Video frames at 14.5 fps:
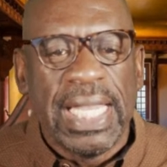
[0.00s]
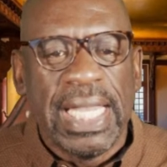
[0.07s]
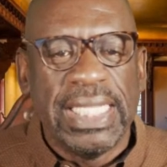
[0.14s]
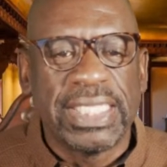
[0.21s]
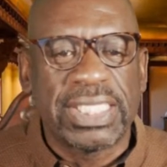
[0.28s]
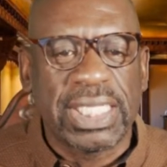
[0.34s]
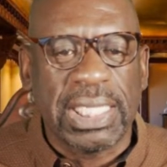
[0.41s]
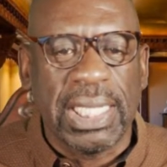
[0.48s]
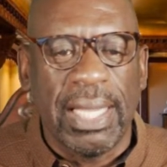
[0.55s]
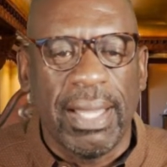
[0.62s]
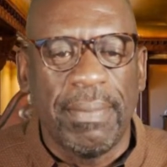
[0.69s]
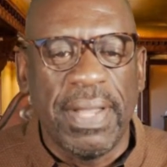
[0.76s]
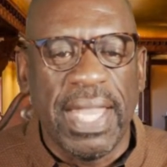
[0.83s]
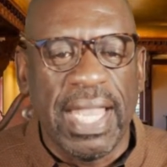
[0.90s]
is
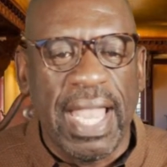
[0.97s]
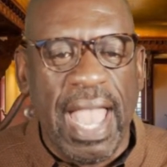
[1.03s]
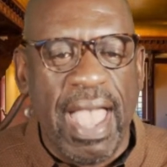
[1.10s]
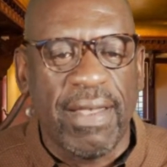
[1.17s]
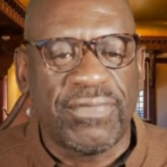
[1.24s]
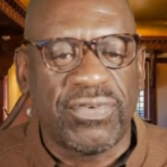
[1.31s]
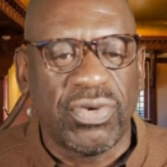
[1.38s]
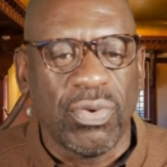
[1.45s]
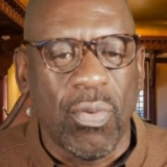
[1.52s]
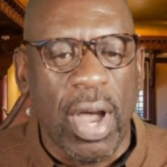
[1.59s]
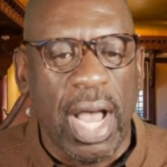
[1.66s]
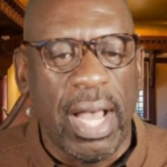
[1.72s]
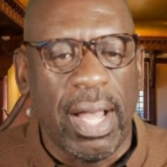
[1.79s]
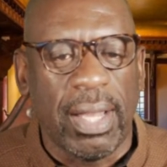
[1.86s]
coming after a
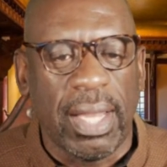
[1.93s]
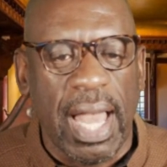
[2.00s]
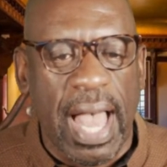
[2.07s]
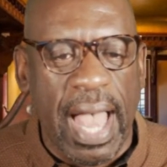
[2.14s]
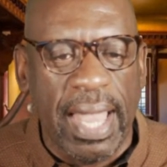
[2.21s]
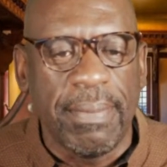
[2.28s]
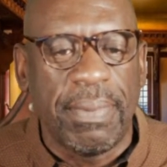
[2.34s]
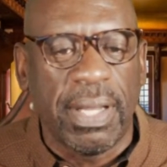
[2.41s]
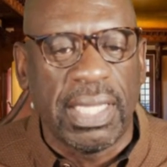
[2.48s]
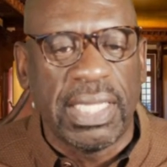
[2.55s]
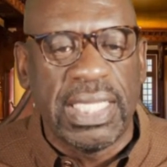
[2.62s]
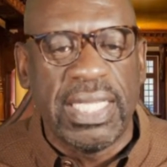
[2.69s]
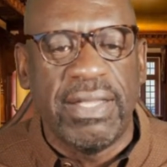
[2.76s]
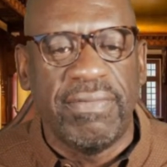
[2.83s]
while. I
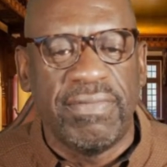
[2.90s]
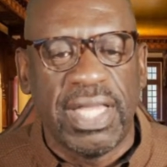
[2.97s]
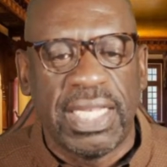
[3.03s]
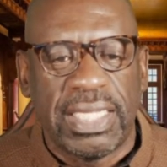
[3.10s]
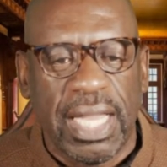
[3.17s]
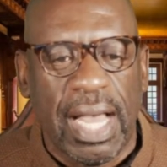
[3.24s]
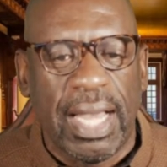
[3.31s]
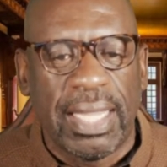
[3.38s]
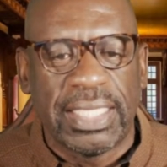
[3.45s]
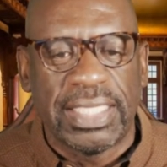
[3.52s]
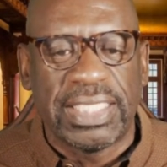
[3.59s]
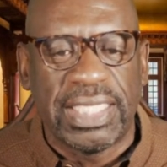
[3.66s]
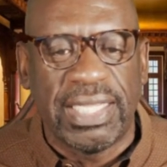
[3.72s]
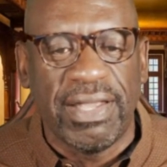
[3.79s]
believe that God
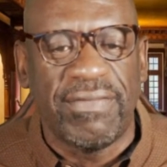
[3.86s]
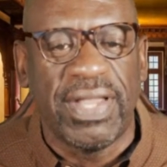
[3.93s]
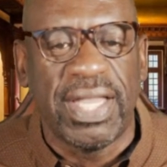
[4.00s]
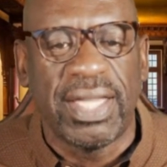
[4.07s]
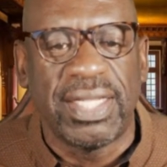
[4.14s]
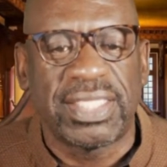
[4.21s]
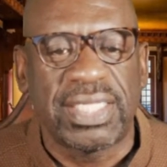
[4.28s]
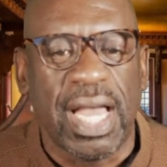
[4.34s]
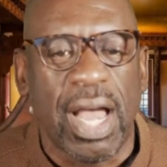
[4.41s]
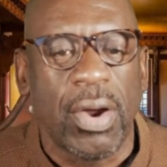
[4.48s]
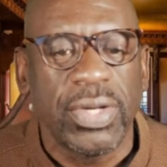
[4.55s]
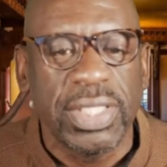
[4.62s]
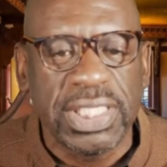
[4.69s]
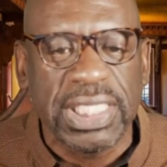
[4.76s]
is giving us
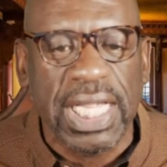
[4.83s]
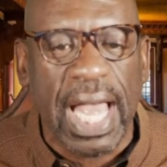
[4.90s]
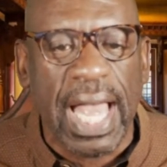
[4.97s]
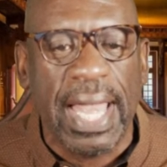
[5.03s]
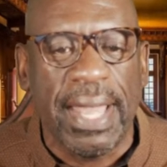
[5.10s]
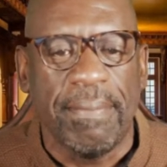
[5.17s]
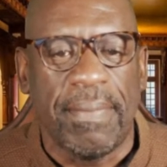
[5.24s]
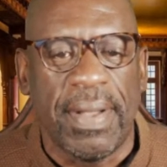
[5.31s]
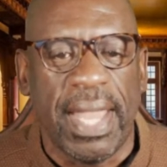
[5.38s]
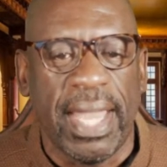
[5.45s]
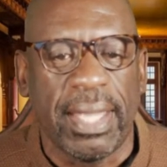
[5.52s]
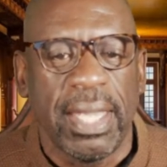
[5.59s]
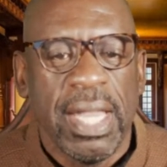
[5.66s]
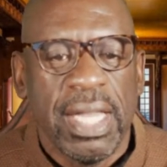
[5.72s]
our time
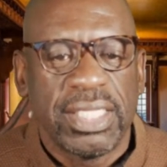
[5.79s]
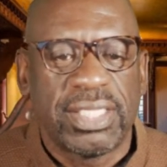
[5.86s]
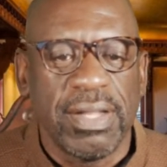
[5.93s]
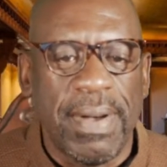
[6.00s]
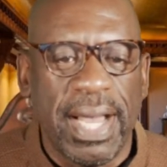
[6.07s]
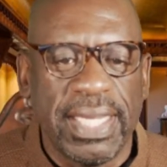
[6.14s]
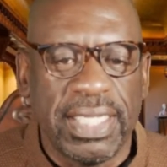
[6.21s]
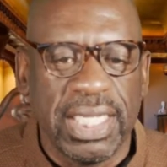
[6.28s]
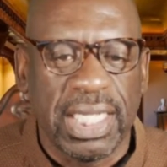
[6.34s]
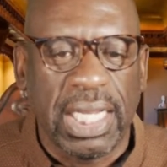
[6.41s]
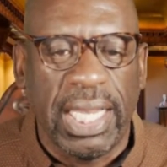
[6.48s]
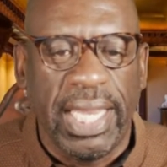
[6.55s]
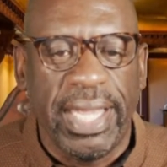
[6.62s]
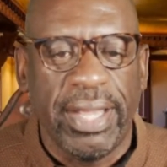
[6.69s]
back. Somebody
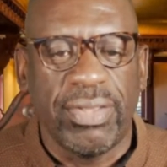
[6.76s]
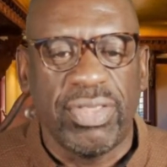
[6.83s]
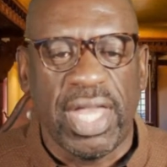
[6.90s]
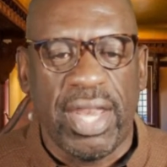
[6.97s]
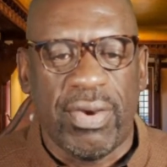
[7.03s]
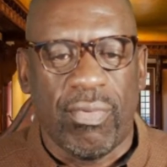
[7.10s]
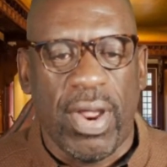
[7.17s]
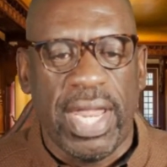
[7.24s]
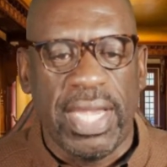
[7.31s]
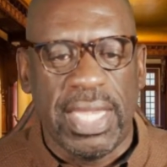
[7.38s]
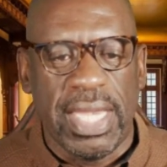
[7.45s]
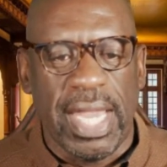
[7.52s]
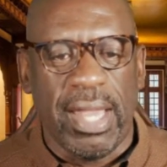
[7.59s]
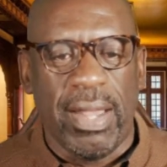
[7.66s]
declare that right
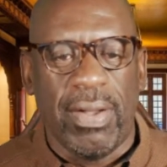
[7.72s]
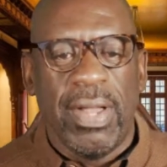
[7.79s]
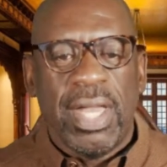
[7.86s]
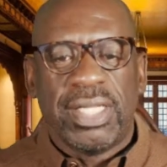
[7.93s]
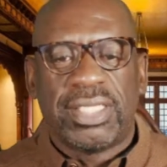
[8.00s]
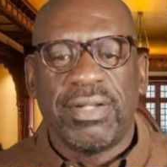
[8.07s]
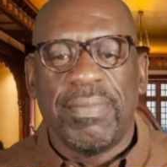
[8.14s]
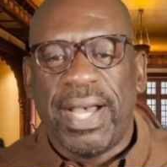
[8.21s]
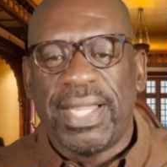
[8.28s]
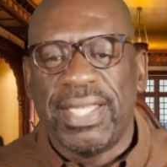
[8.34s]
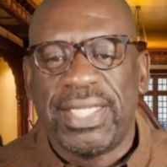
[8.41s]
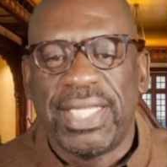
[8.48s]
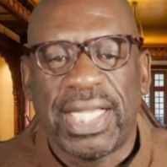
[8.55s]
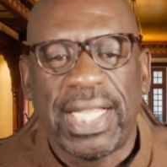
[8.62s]
now.
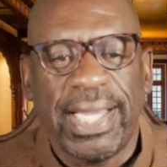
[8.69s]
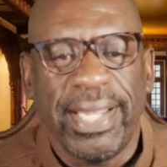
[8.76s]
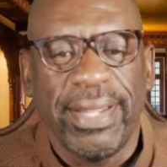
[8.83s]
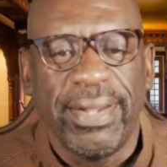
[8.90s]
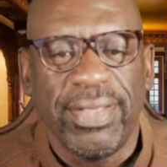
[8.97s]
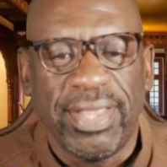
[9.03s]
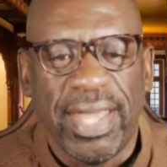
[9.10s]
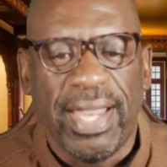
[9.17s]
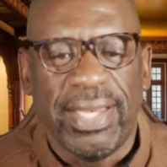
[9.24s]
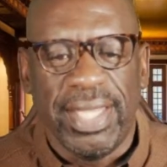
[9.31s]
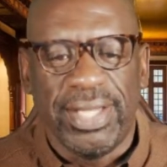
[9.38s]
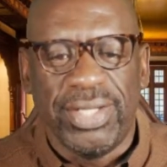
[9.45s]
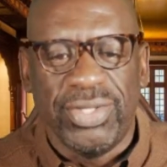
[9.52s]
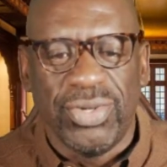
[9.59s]
Somebody declare
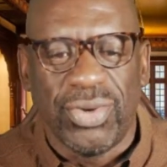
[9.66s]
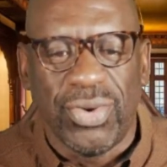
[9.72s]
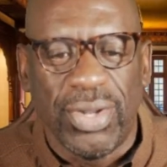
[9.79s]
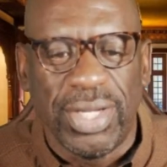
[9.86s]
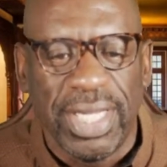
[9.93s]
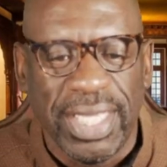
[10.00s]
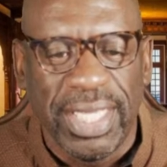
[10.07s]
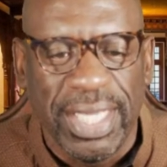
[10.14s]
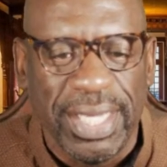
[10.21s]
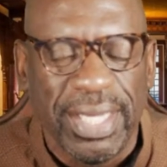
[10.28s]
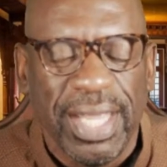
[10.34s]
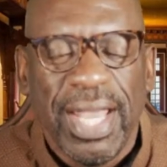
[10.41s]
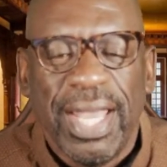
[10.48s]
that you're going to get